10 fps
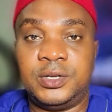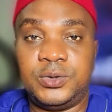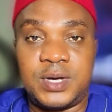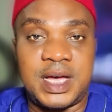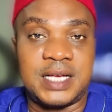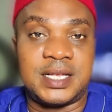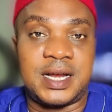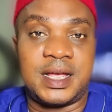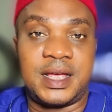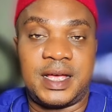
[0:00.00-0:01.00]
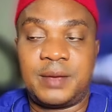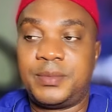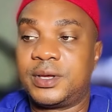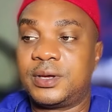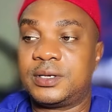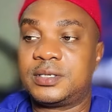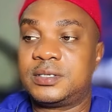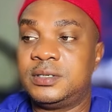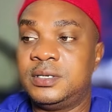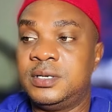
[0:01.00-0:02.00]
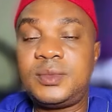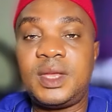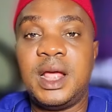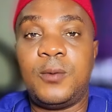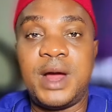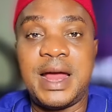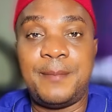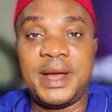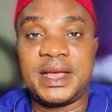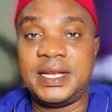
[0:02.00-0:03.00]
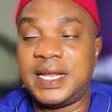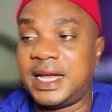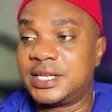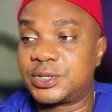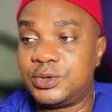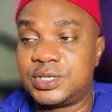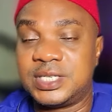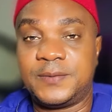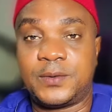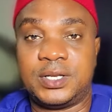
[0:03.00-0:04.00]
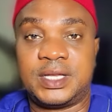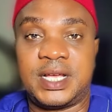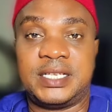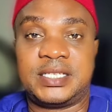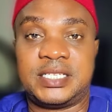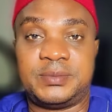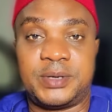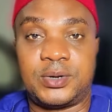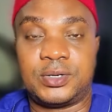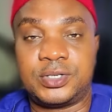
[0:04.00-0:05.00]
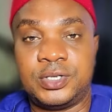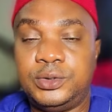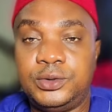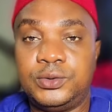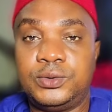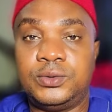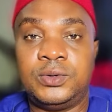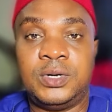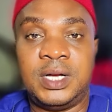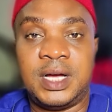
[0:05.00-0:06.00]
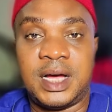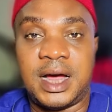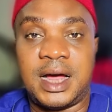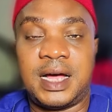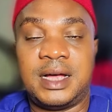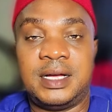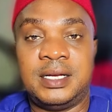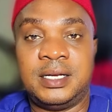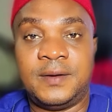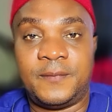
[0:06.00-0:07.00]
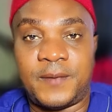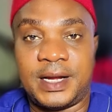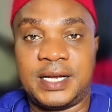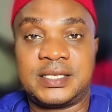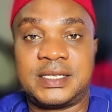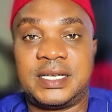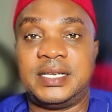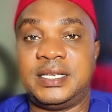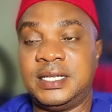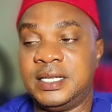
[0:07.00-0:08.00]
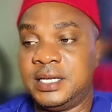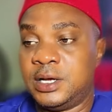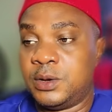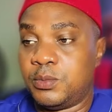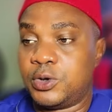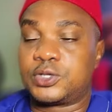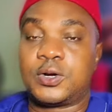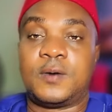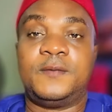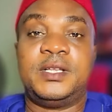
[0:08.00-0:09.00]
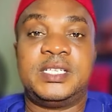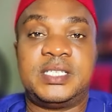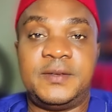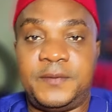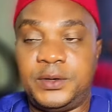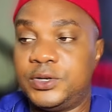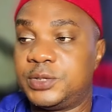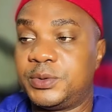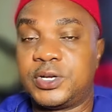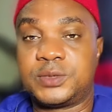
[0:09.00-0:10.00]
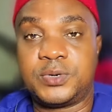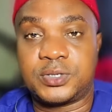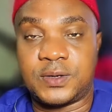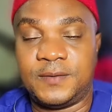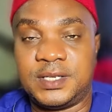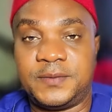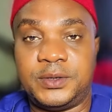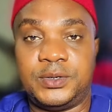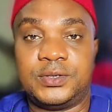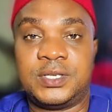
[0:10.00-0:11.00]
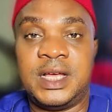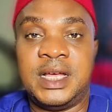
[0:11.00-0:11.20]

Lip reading: you guys that are here, because, and why I'm making an exclusive content is because you are financing most of these videos, because most of these videos